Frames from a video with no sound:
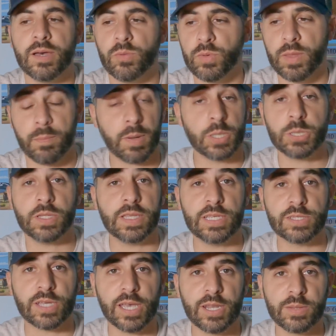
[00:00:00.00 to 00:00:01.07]
with a bunch of
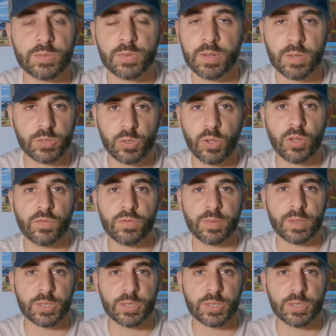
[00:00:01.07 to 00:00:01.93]
these items, pretty much all of them.